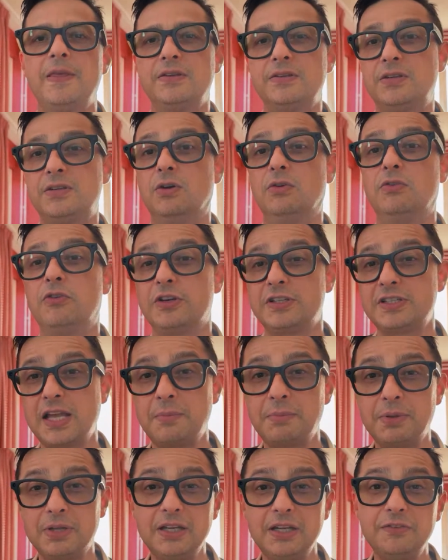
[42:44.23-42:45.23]
So for
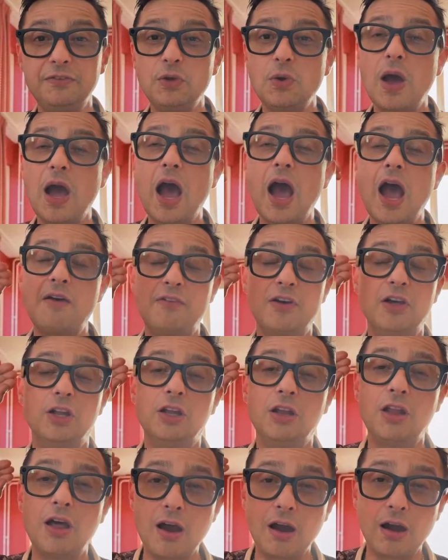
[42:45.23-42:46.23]
example, if you have a
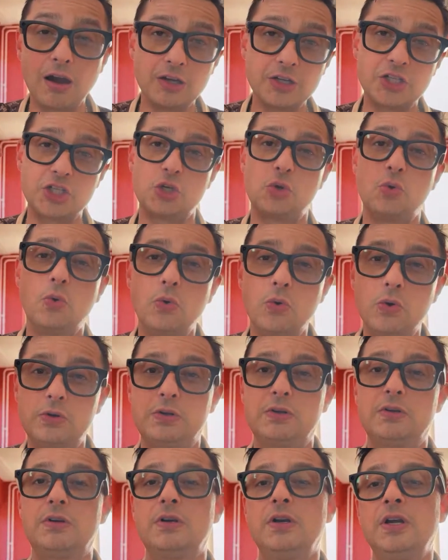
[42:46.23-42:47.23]
large
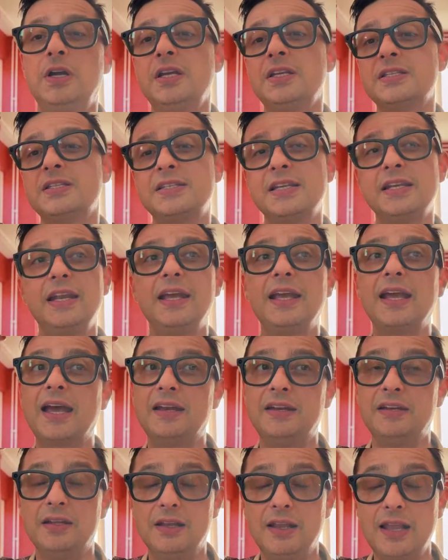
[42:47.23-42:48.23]
order sitting
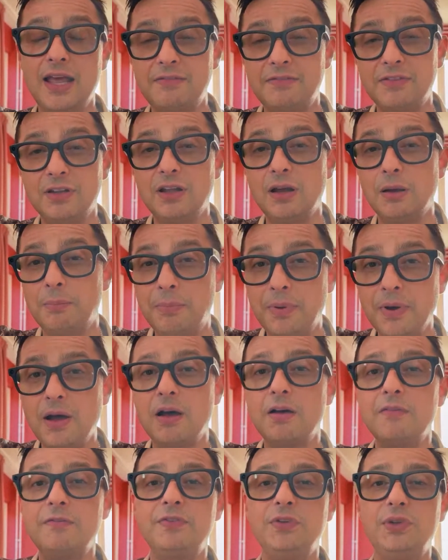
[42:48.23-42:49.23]
at a level
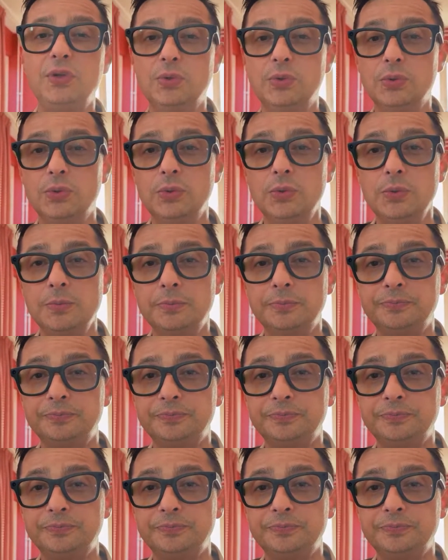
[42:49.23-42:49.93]
above you,